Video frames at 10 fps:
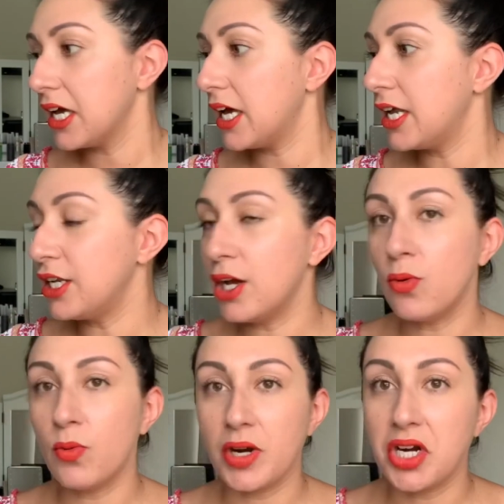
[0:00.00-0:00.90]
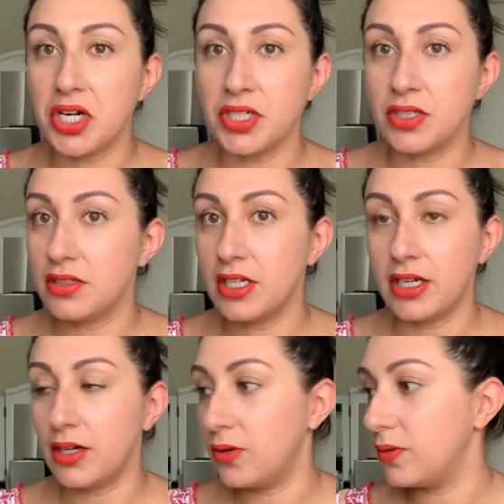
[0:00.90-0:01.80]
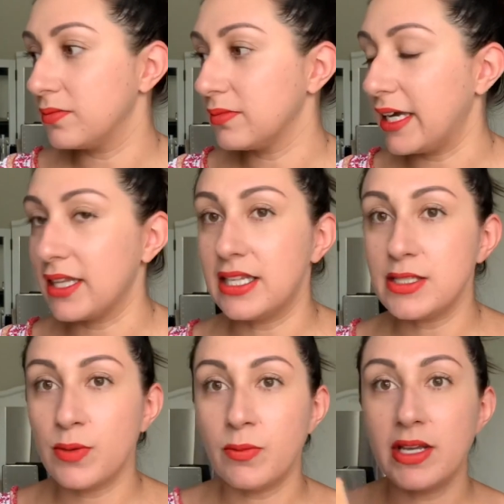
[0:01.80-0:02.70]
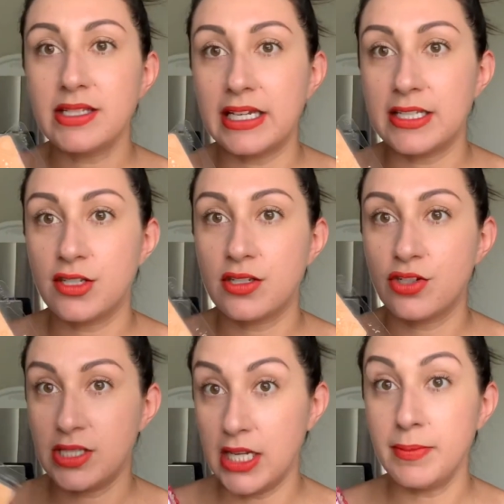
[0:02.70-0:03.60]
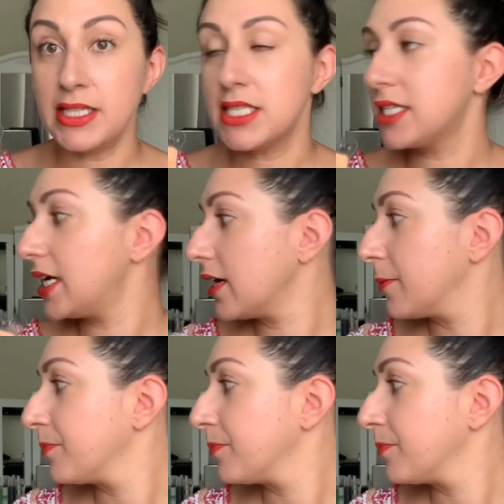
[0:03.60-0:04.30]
note where, you know, like this one was like cinnamon stick,